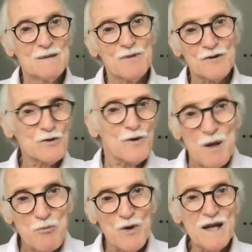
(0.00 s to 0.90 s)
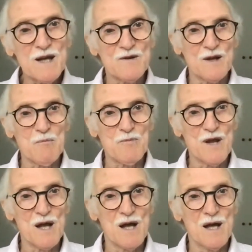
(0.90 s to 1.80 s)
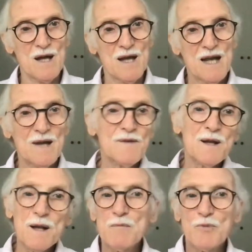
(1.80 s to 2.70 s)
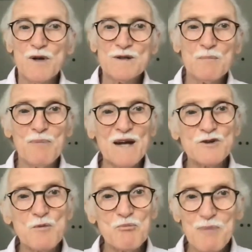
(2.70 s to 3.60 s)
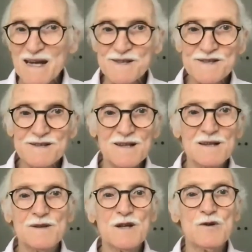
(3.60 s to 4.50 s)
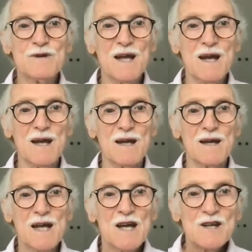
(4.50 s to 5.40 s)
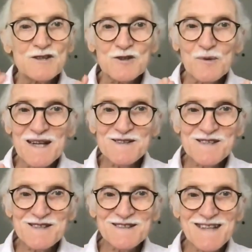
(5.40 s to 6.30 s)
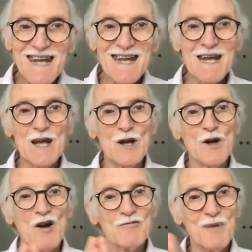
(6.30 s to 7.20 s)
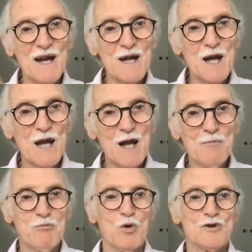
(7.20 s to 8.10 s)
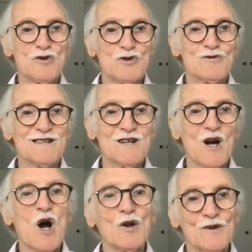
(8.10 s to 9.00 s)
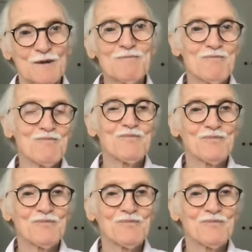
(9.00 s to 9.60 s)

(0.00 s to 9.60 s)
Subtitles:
but they're only bringing them there, and then they bring them back to base in the UK. So instead of paying import duty on them,